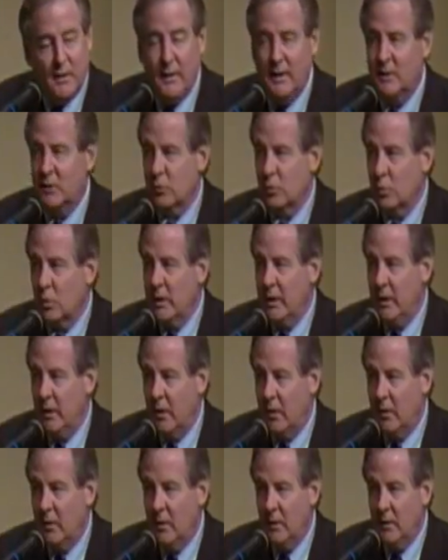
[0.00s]
and that's
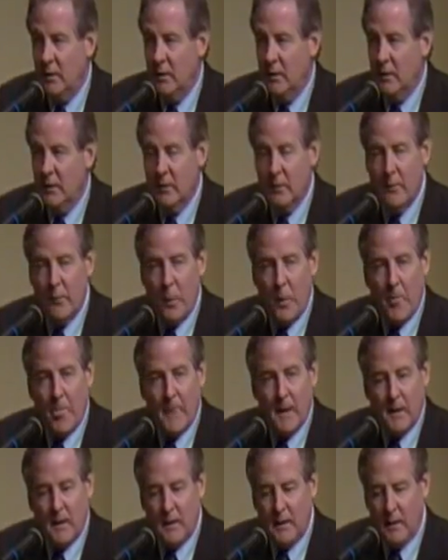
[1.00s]
rare.
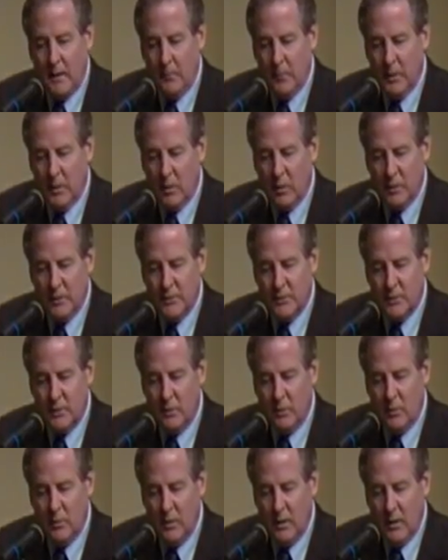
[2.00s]
But
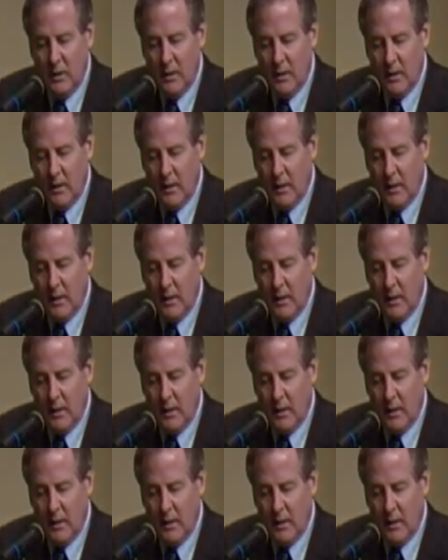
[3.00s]
also,